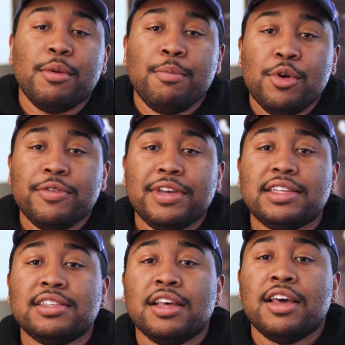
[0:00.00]

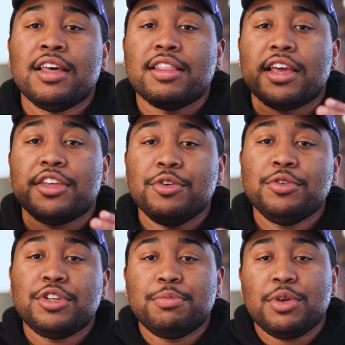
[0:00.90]
movies that
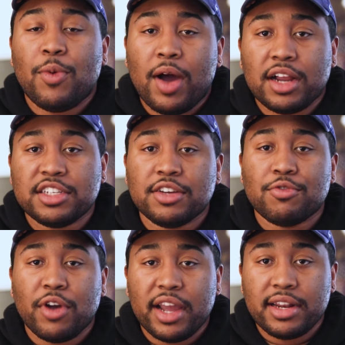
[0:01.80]
you should be
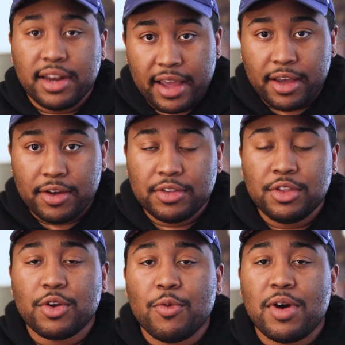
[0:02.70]
watching right now.
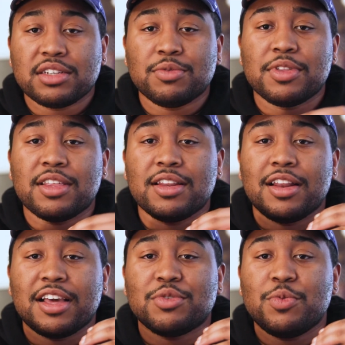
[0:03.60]
You can watch them within the
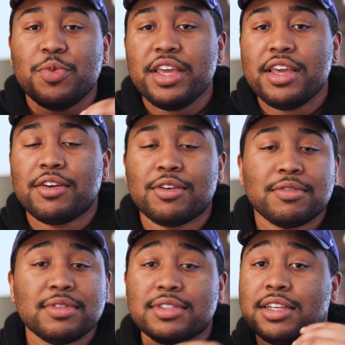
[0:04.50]
next week,
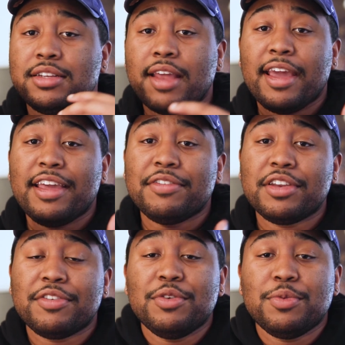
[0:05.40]
today
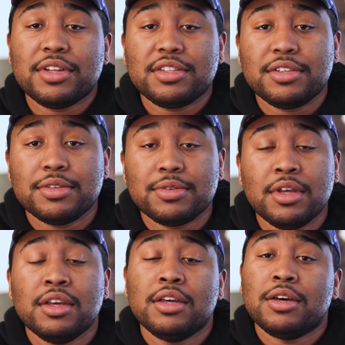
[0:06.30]
even if you want to.
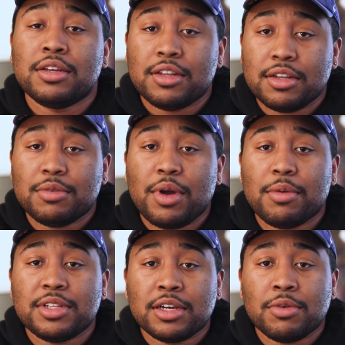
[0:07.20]
It'll
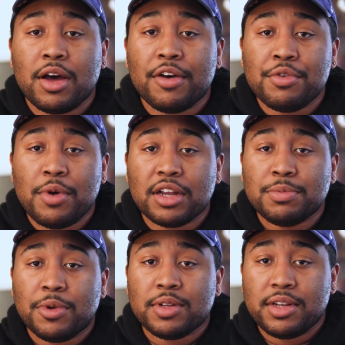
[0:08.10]
probably take a while if you watch
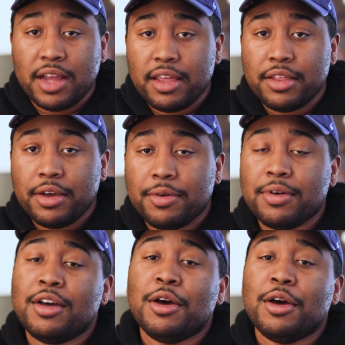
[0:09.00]
them all today though.